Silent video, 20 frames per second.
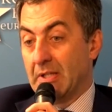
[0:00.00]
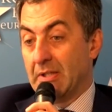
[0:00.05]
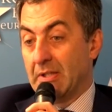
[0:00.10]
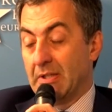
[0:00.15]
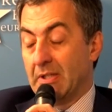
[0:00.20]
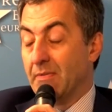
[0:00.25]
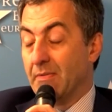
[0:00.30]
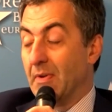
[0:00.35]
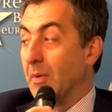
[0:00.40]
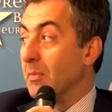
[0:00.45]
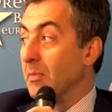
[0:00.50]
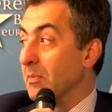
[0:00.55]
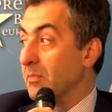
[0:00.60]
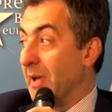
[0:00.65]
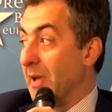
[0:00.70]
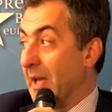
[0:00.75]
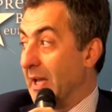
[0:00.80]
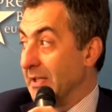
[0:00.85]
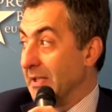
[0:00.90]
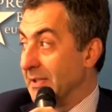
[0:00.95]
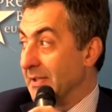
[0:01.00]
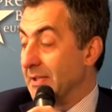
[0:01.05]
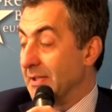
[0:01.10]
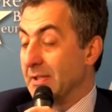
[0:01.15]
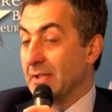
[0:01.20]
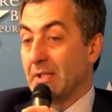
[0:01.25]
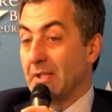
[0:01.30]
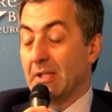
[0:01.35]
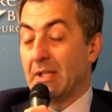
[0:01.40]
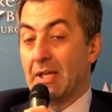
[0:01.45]
development banks
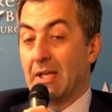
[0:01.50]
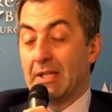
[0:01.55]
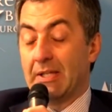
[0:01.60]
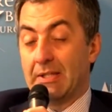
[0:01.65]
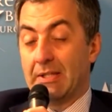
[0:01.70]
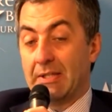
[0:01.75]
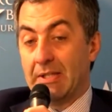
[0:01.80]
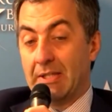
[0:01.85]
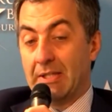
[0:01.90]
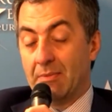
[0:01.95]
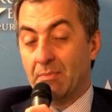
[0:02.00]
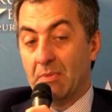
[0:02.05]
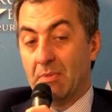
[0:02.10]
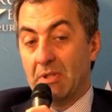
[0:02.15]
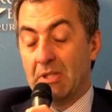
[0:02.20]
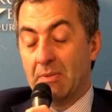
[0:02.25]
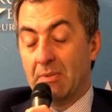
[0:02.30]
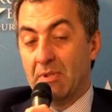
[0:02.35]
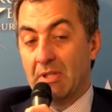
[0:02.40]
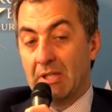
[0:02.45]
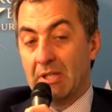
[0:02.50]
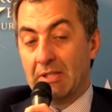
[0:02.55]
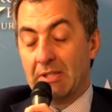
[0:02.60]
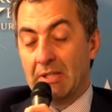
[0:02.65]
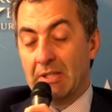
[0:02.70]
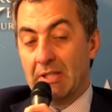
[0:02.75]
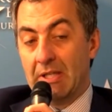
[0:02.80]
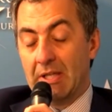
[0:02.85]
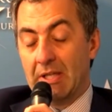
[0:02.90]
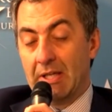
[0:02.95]
like EIB,
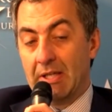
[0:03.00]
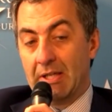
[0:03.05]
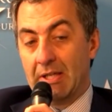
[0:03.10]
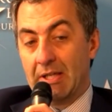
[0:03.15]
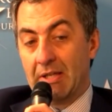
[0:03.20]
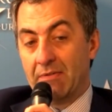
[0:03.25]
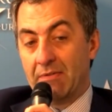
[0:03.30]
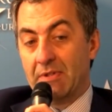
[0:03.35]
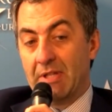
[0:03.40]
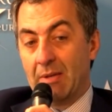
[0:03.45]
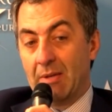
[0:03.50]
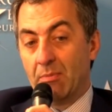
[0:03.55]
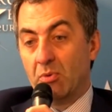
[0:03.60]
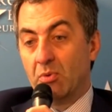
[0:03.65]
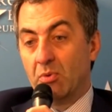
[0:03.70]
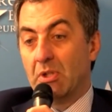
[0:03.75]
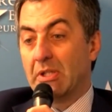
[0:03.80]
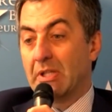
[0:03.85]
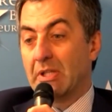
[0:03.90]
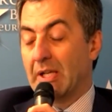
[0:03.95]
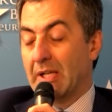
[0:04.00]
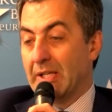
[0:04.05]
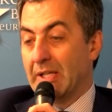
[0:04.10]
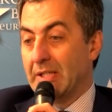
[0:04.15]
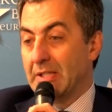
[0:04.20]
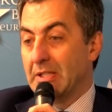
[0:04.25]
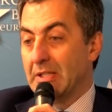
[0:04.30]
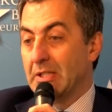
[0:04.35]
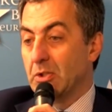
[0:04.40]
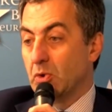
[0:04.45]
EBRD, KfW that are
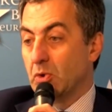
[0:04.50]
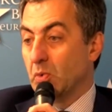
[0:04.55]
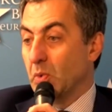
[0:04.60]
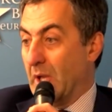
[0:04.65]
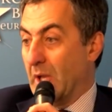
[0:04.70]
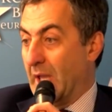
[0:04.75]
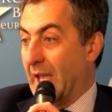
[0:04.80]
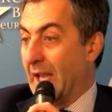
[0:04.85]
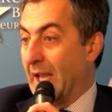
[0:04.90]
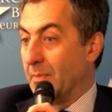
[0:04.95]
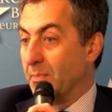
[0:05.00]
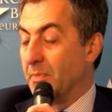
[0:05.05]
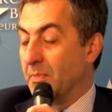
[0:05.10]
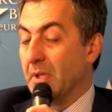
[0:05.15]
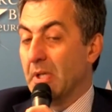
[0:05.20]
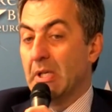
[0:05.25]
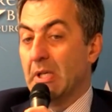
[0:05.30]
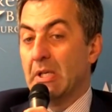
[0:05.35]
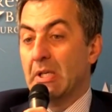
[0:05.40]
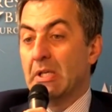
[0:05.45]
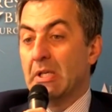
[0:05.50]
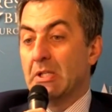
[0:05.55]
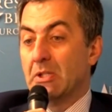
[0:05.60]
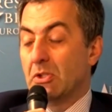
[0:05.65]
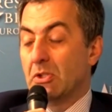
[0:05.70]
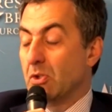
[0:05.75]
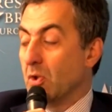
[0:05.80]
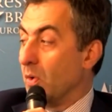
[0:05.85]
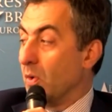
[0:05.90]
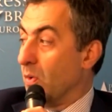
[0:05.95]
ready to help.
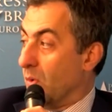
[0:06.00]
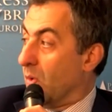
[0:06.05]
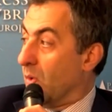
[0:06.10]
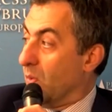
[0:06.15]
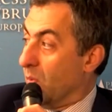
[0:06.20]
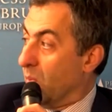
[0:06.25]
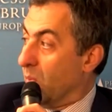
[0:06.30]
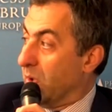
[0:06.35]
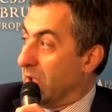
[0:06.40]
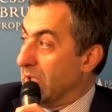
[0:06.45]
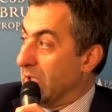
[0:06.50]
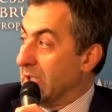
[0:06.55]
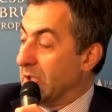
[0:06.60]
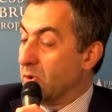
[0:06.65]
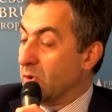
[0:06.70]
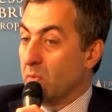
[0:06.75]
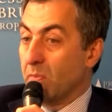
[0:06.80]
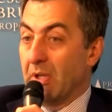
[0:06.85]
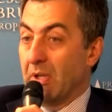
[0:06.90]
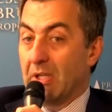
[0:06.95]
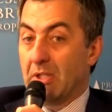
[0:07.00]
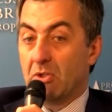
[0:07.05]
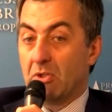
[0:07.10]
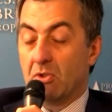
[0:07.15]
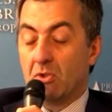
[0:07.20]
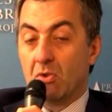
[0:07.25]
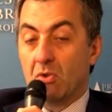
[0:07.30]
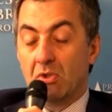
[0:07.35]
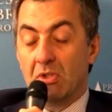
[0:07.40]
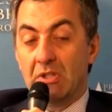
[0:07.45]
So we need to make it
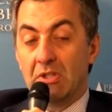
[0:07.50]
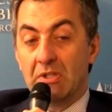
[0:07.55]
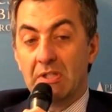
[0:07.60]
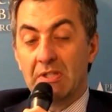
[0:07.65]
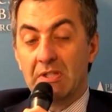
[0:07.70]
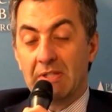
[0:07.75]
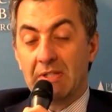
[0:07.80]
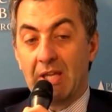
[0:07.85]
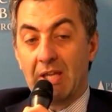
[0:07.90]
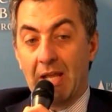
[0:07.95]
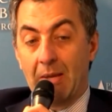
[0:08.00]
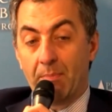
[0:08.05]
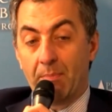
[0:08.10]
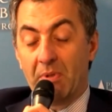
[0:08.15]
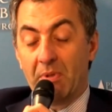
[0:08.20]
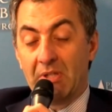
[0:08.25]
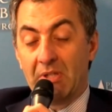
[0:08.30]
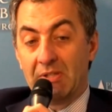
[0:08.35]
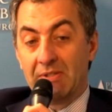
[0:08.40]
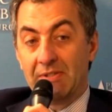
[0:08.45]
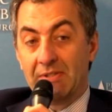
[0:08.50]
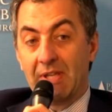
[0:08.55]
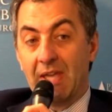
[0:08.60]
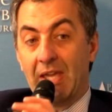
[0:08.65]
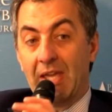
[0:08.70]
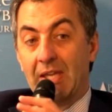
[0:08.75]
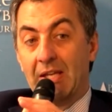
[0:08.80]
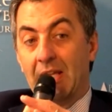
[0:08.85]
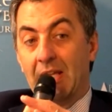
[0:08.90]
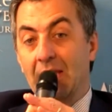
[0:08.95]
sure that this can happen at
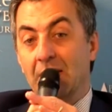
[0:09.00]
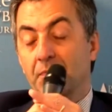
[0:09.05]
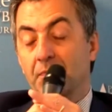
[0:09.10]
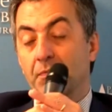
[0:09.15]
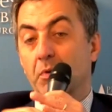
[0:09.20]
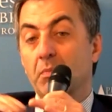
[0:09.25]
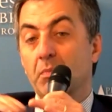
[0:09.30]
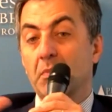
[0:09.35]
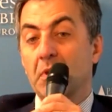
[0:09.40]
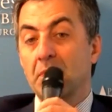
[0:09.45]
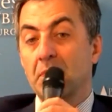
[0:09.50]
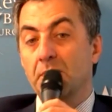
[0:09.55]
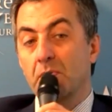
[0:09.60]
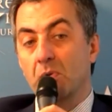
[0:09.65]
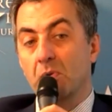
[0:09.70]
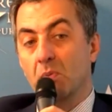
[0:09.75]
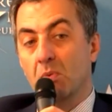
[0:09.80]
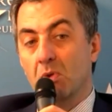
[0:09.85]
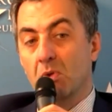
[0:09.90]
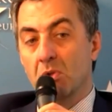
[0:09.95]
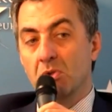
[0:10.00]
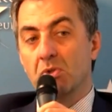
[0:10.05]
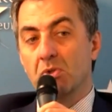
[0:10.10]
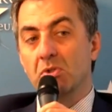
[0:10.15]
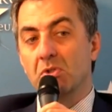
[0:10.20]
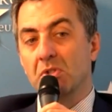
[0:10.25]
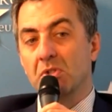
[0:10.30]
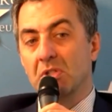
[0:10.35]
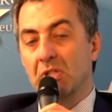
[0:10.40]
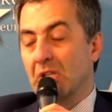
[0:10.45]
scale. And for me, if you want,
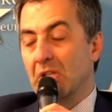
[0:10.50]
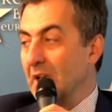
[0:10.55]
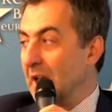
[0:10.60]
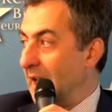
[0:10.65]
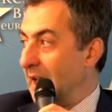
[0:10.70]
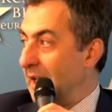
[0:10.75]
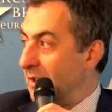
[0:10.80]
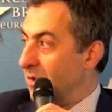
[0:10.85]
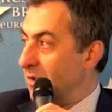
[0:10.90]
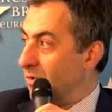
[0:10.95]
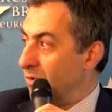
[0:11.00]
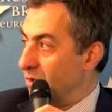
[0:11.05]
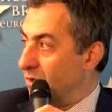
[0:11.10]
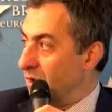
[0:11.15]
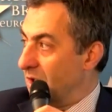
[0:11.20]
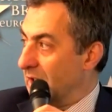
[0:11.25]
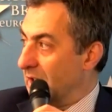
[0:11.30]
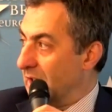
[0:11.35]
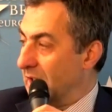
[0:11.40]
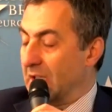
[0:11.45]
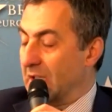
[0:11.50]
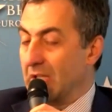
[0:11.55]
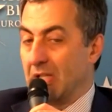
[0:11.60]
the green hydrogen